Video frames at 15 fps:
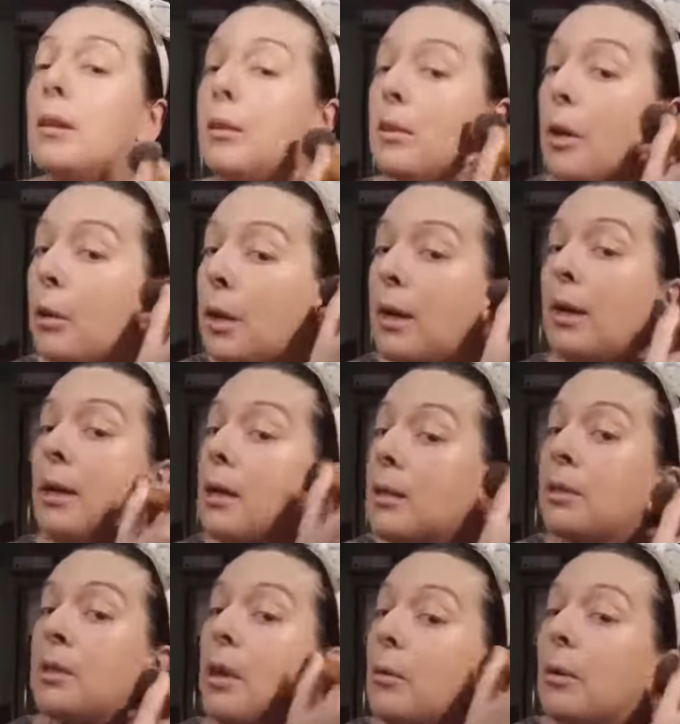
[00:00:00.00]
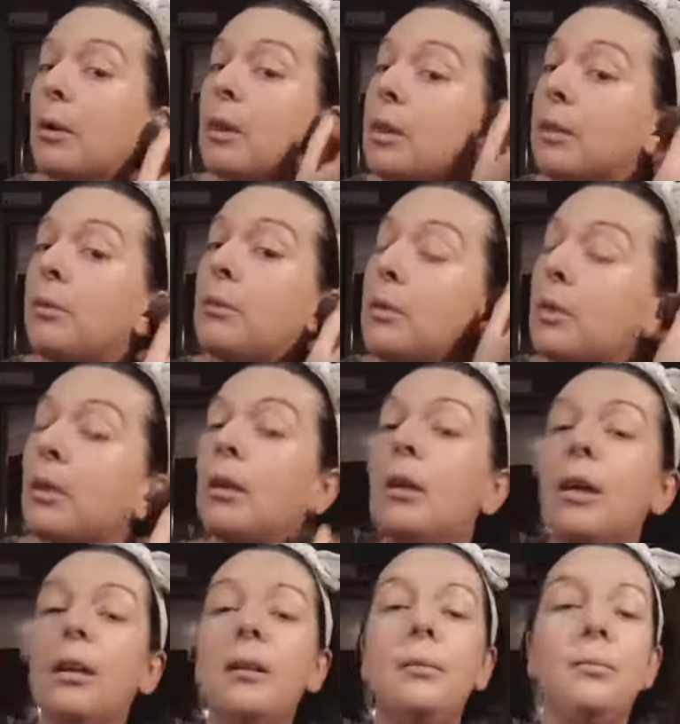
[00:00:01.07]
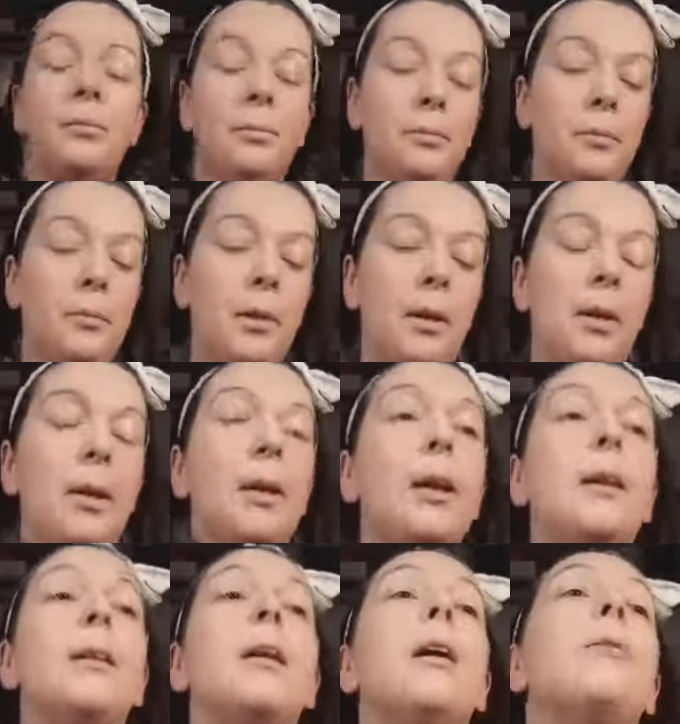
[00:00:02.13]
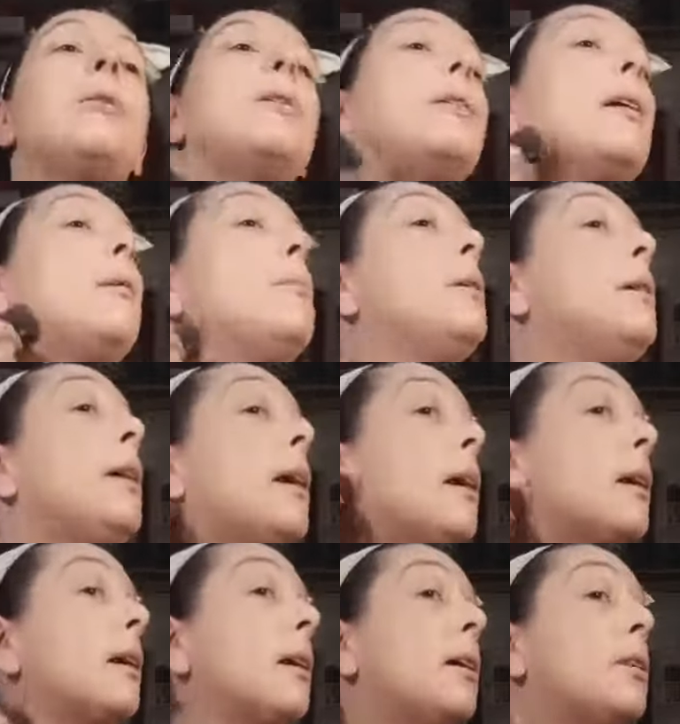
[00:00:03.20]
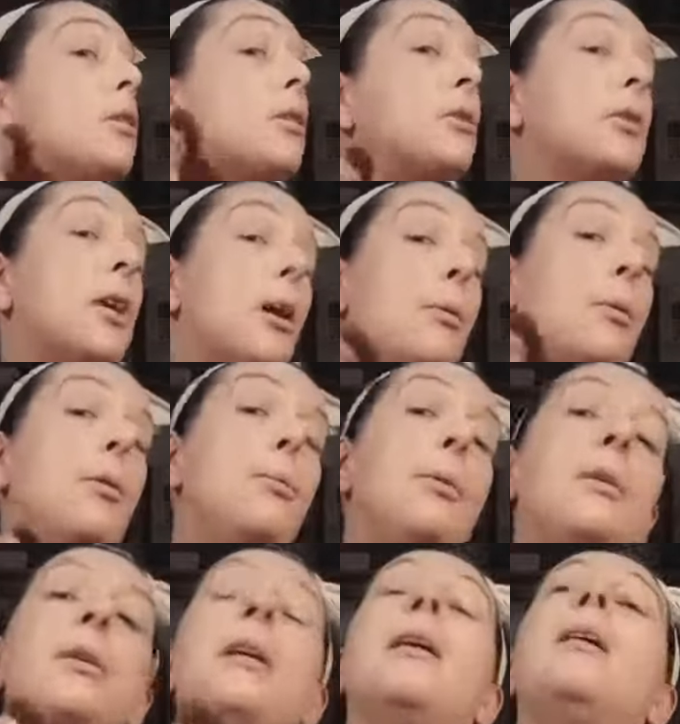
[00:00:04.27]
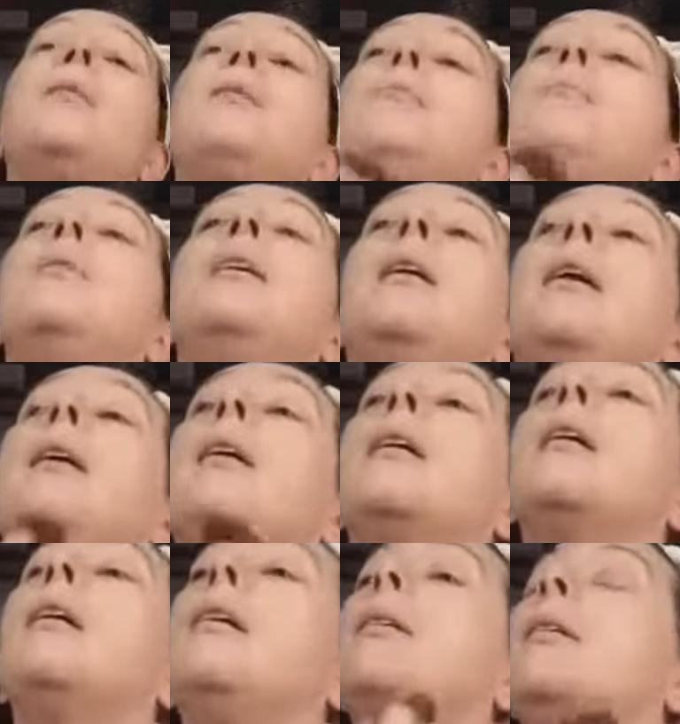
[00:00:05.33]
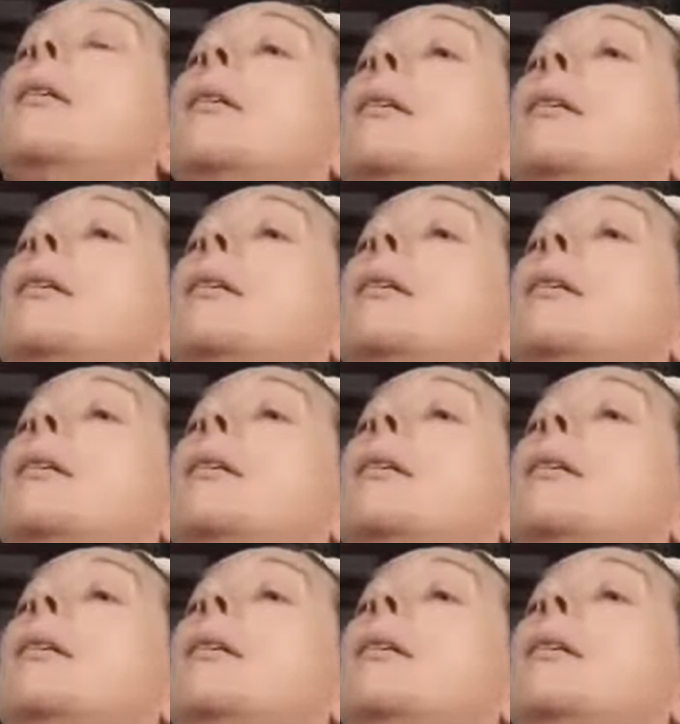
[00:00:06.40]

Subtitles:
so your ears don't look a different colour. And going down my neck, I just go up and down my neck like